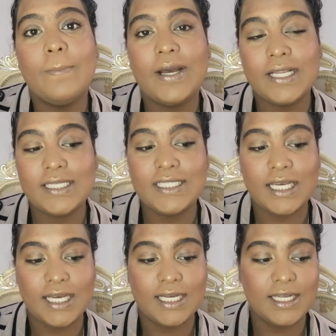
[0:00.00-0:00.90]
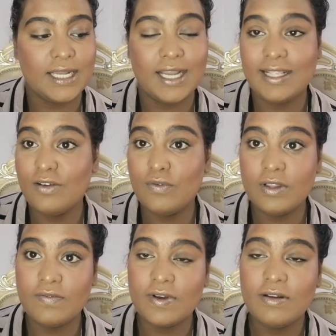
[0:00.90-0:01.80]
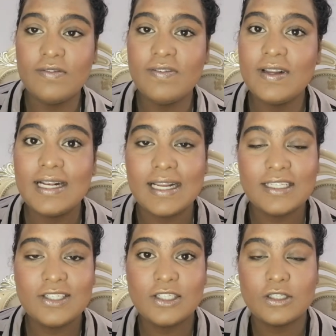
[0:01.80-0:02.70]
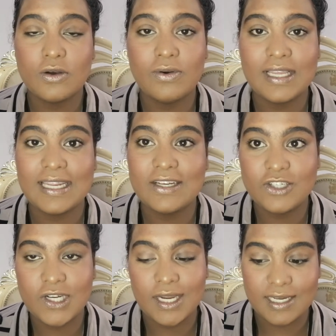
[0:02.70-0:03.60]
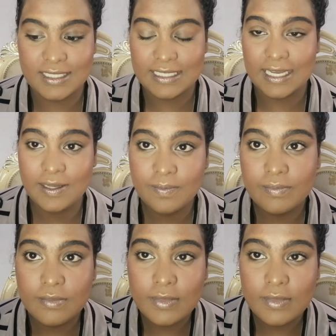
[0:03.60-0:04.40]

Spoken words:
but I think for the fun of it, let's just go in and try it today.